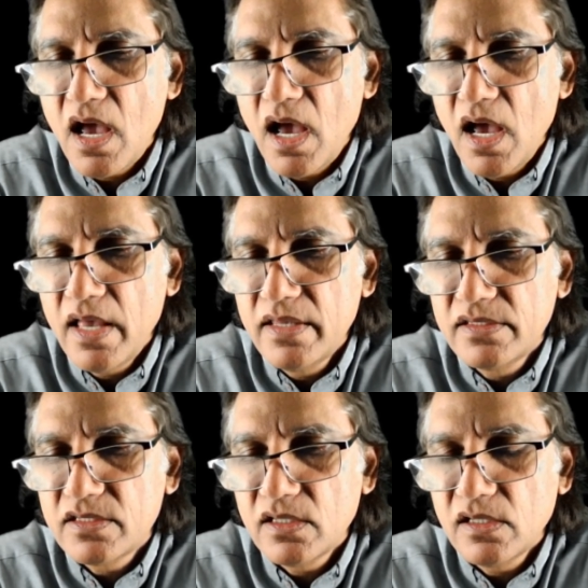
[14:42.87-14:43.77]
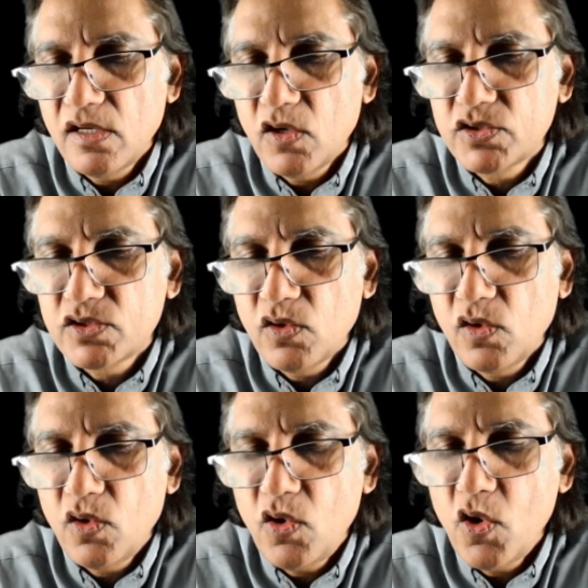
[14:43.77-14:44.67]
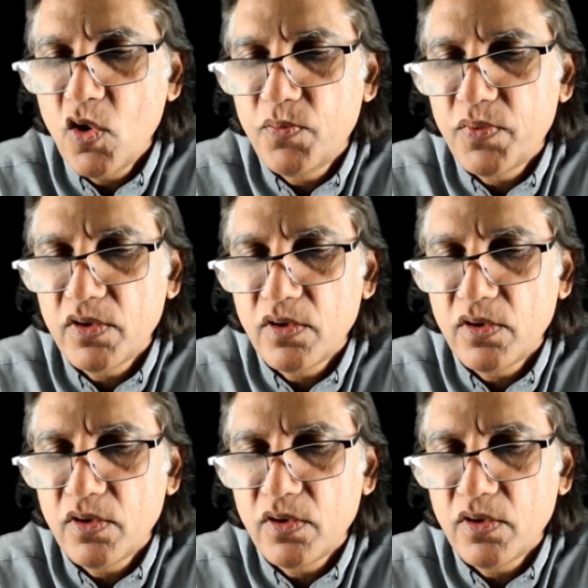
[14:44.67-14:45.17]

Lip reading: and lost all hope,